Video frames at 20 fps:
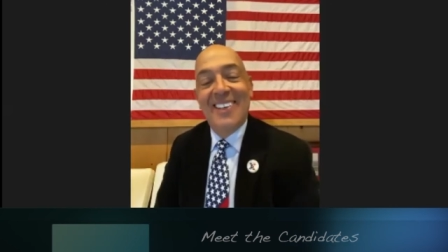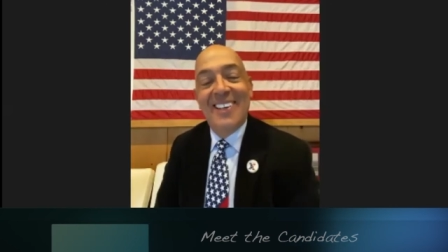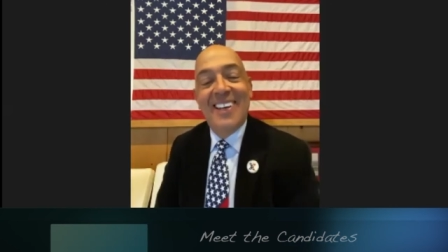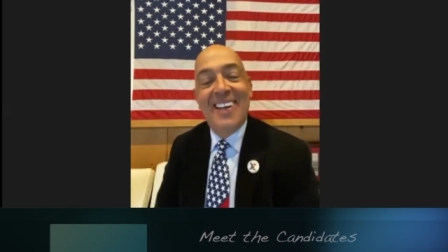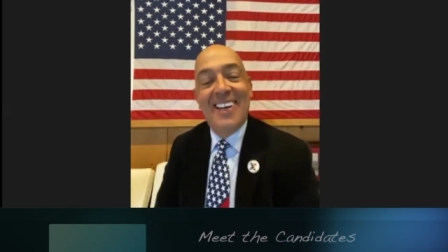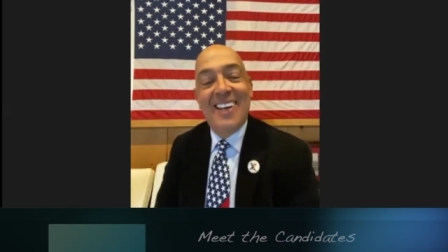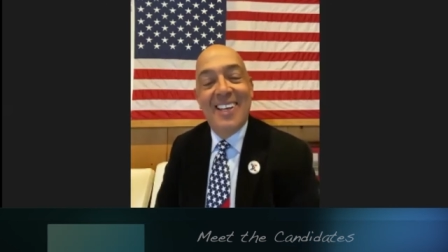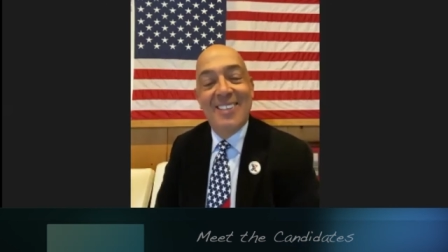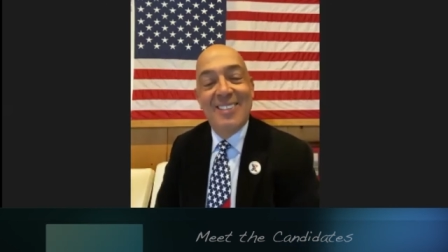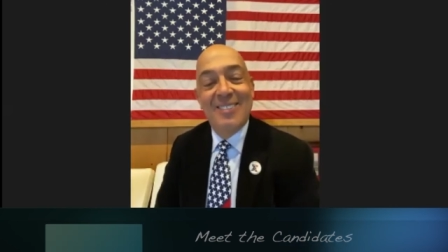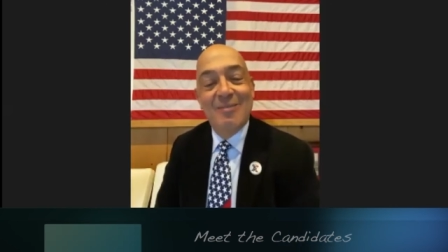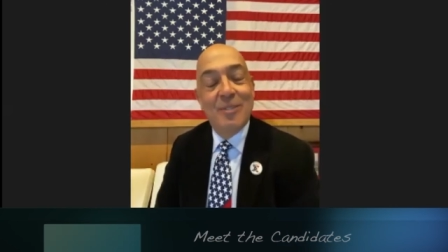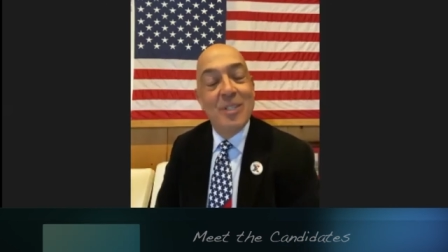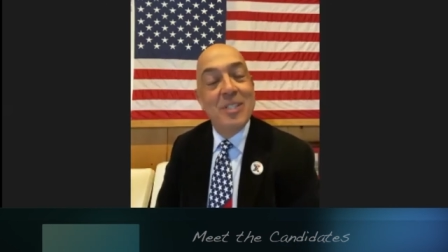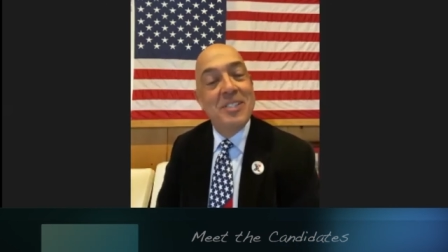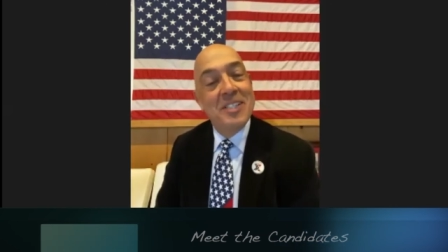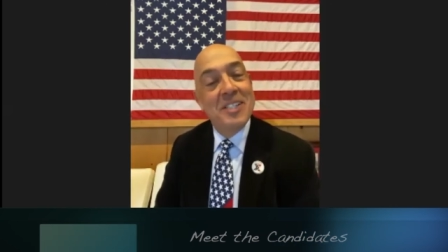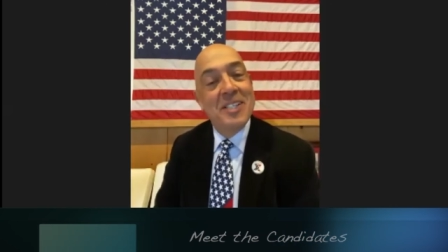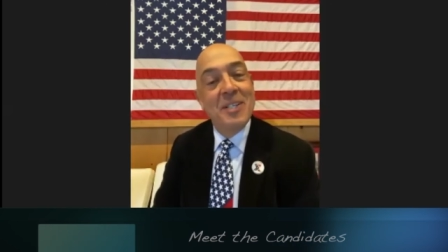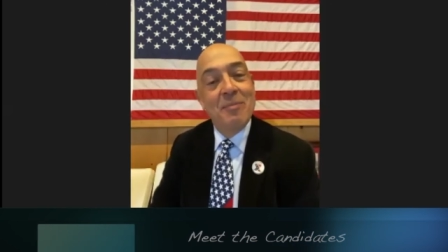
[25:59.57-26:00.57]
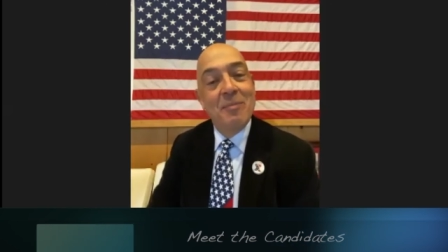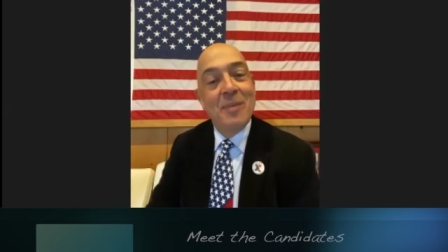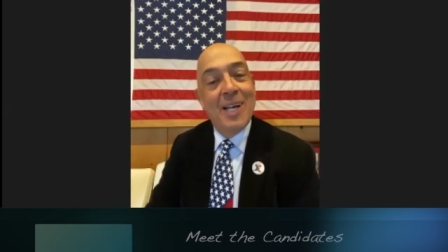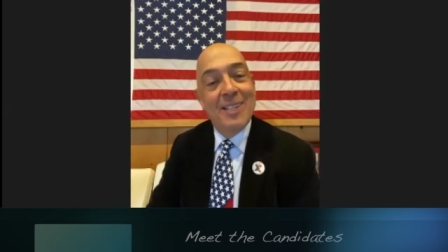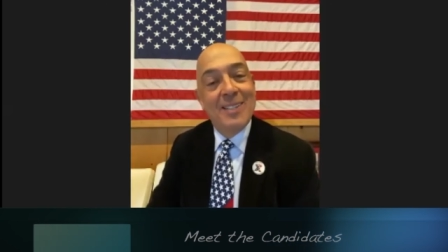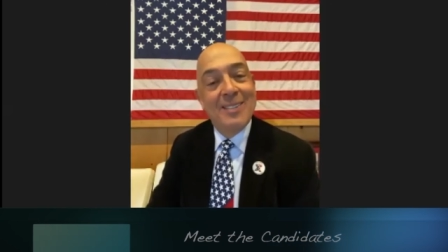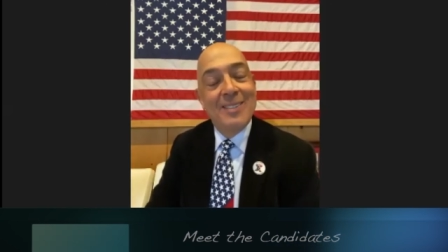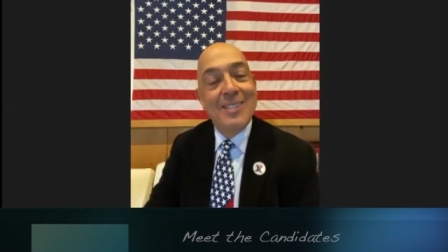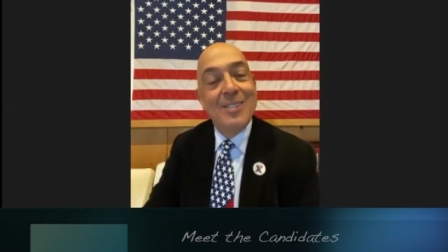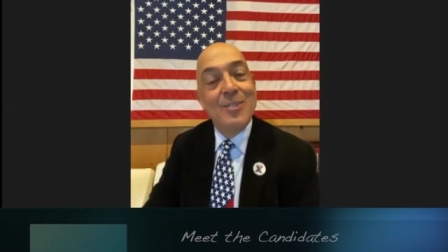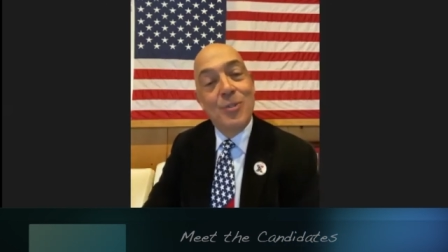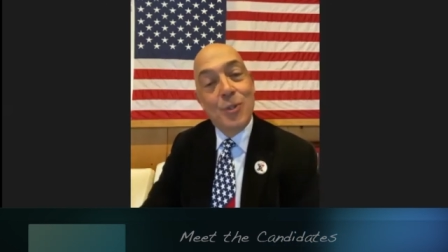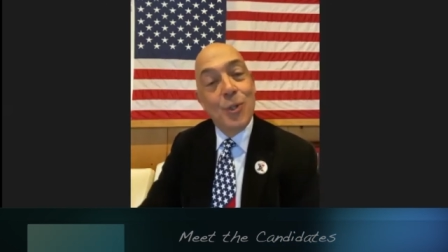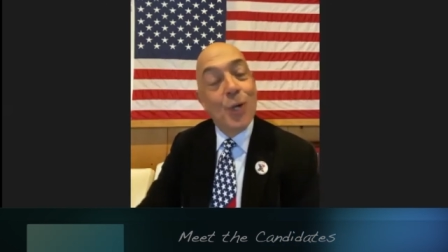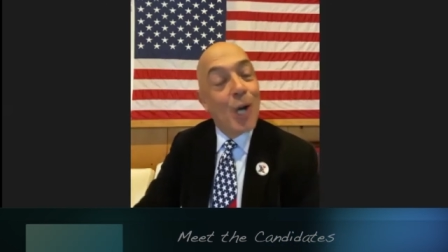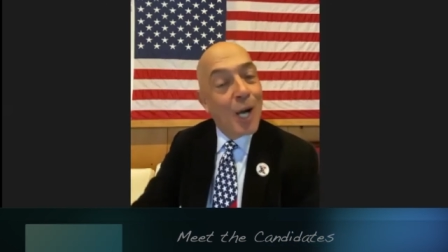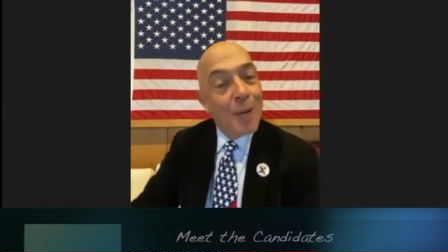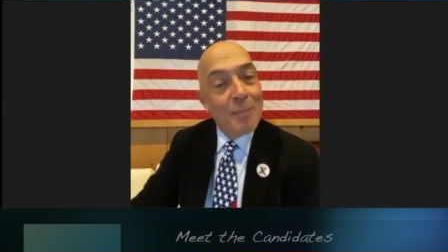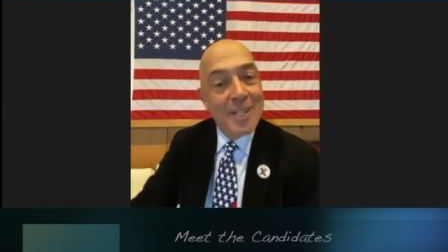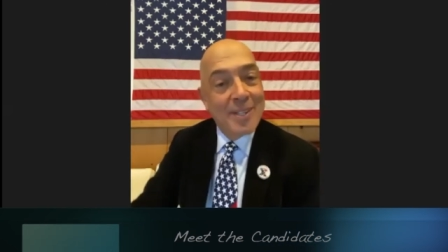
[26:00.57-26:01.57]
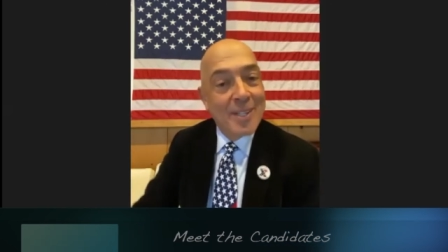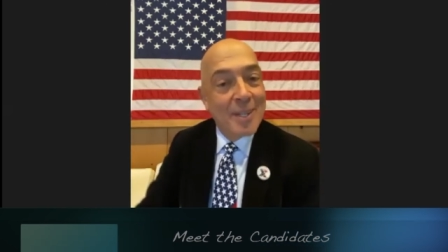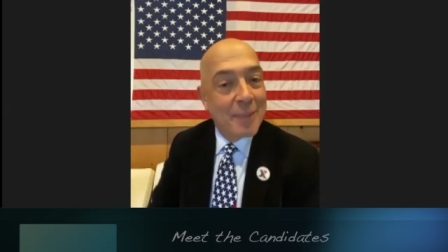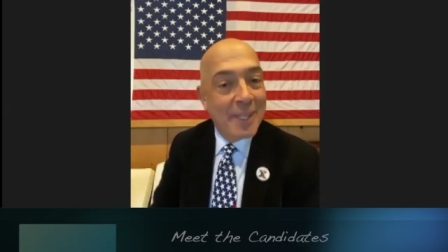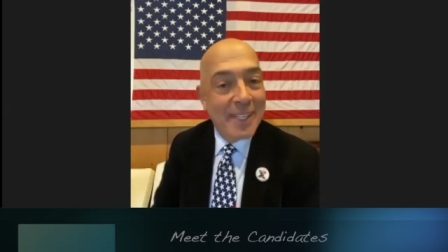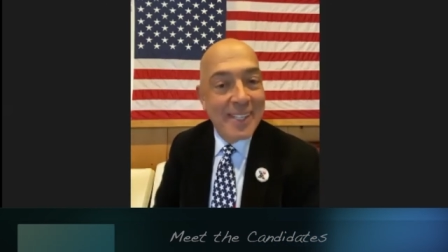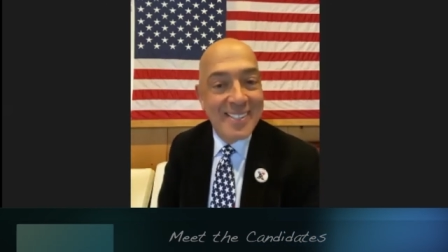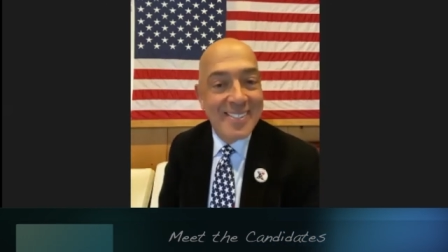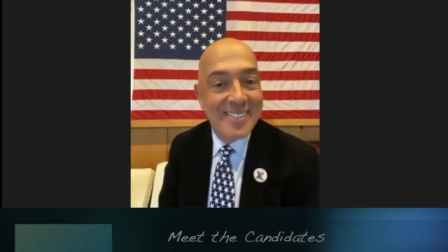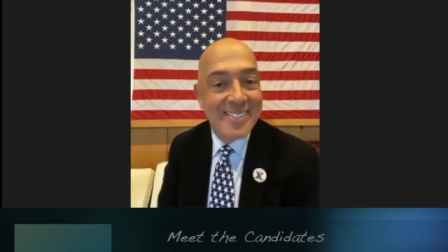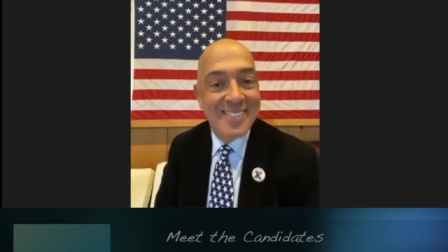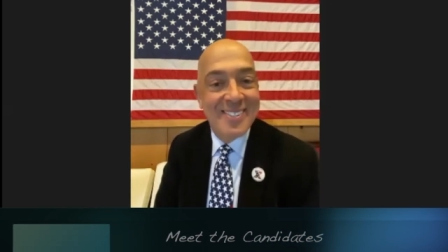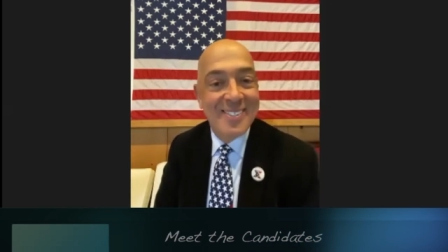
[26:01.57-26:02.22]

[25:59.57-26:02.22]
and visit him at his job at the base.